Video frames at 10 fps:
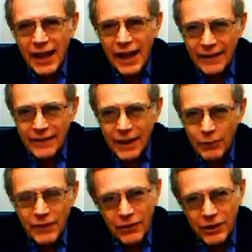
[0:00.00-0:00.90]
And they
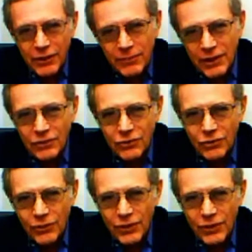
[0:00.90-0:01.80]
were very committed
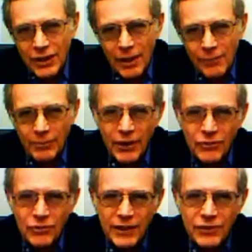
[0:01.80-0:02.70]
to the
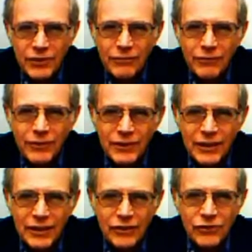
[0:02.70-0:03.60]
Compromise of
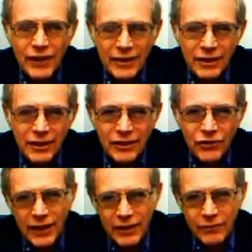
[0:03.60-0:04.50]
1850 and settling the
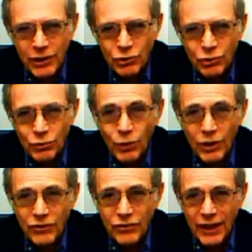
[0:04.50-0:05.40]
slavery issue
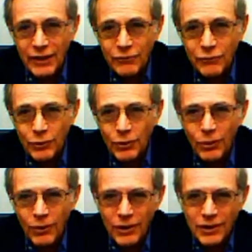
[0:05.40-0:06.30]
once and for
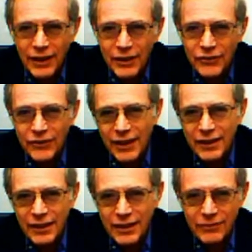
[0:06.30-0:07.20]
all, as they
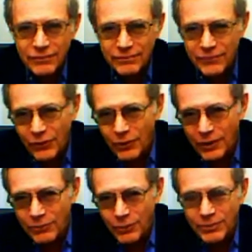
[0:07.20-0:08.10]
kind of thought
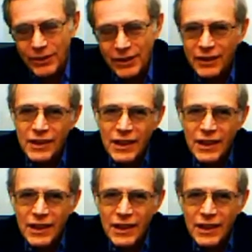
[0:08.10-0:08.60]
it would be.